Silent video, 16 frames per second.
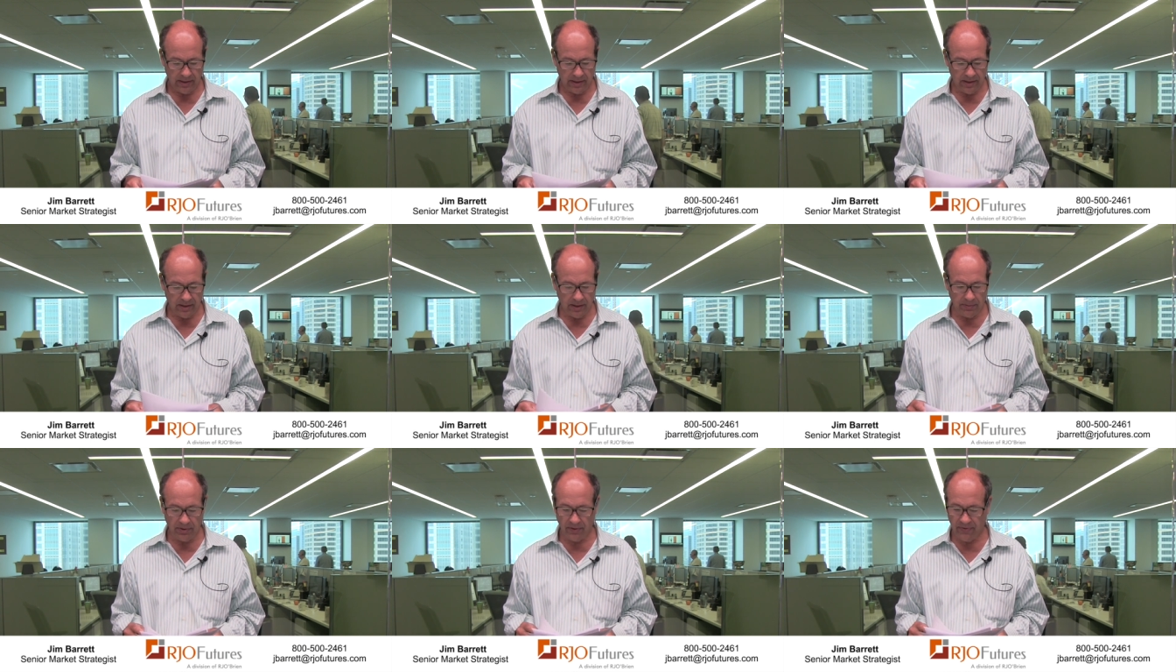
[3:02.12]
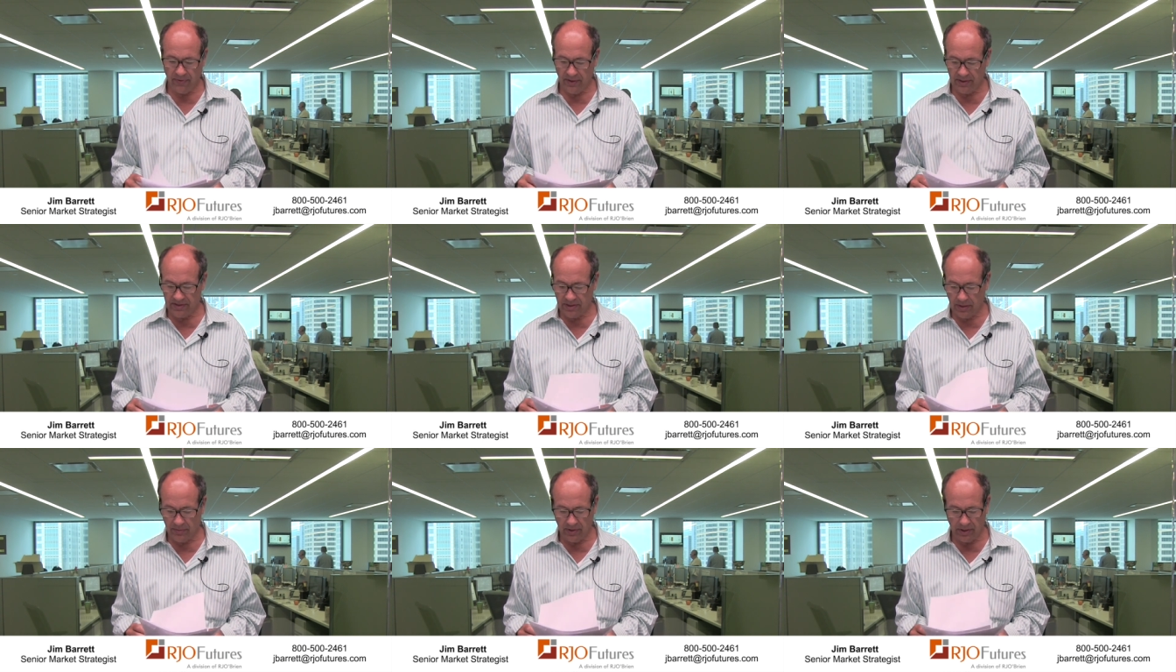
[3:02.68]
a couple of
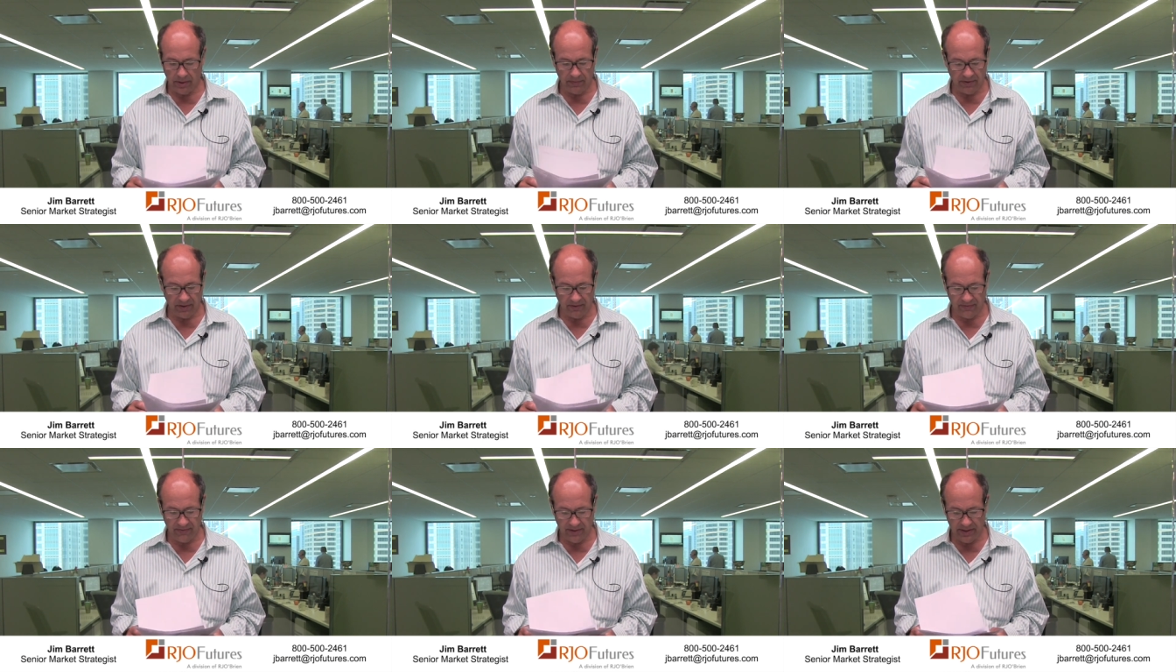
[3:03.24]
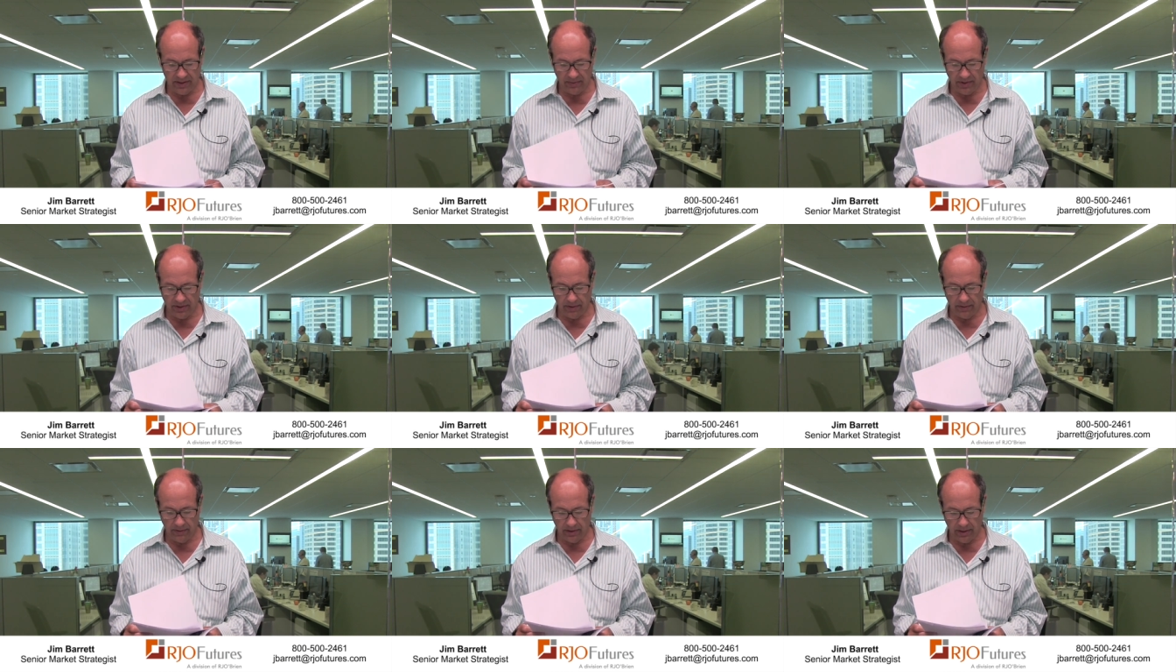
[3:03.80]
things coming up. I can find them
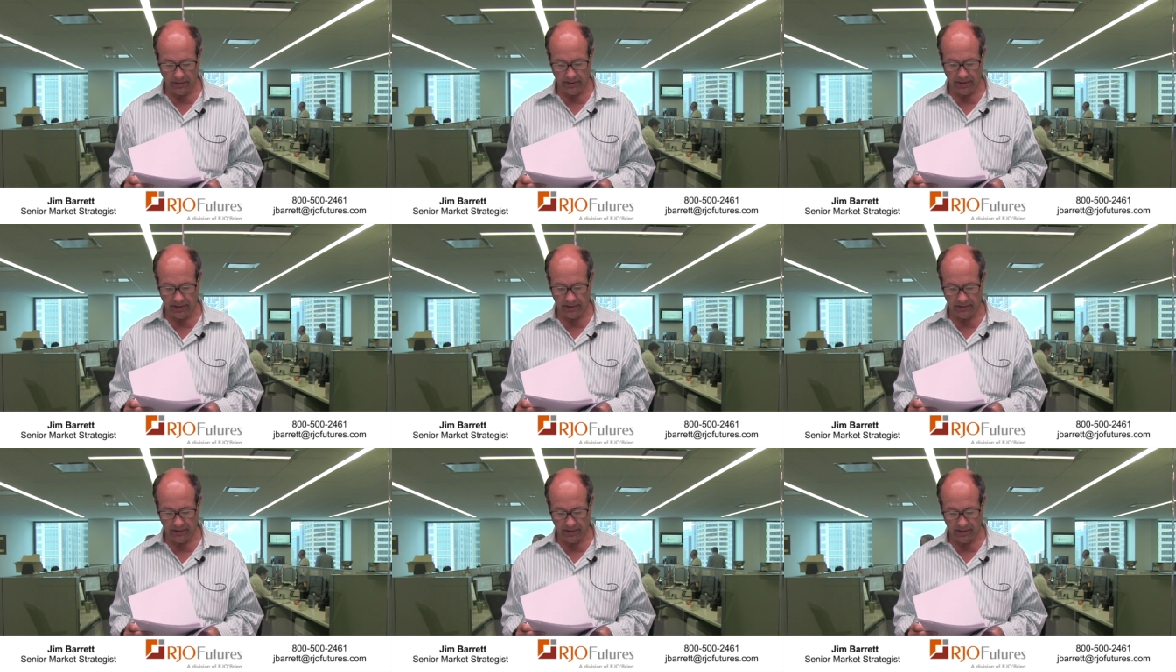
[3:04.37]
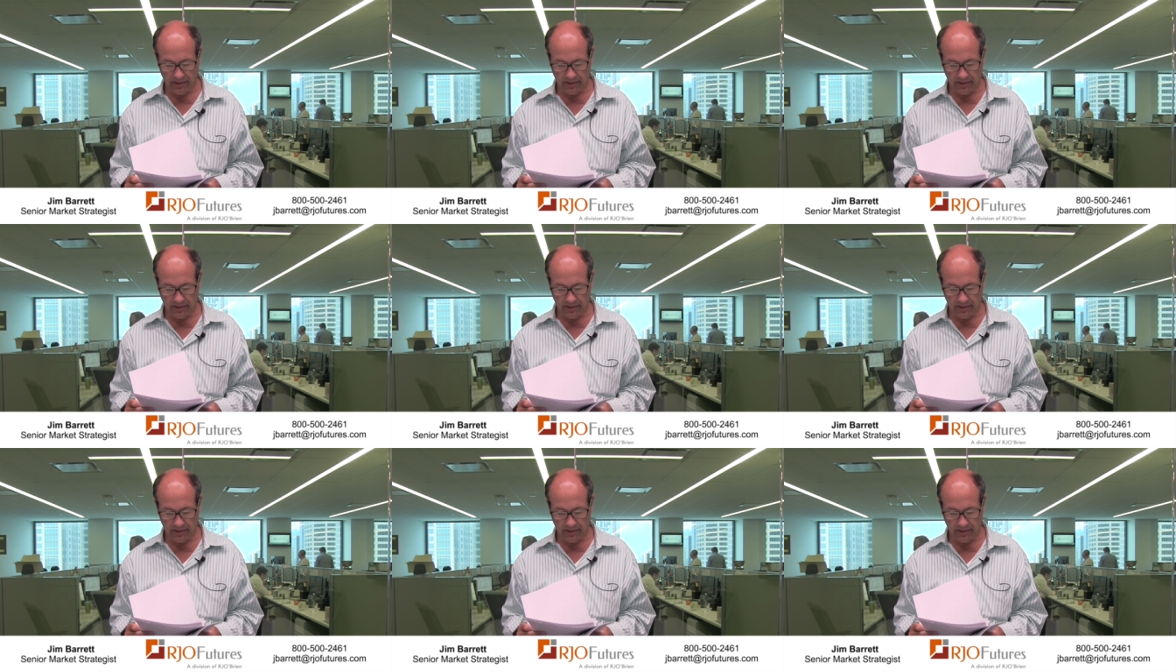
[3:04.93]
here. All right.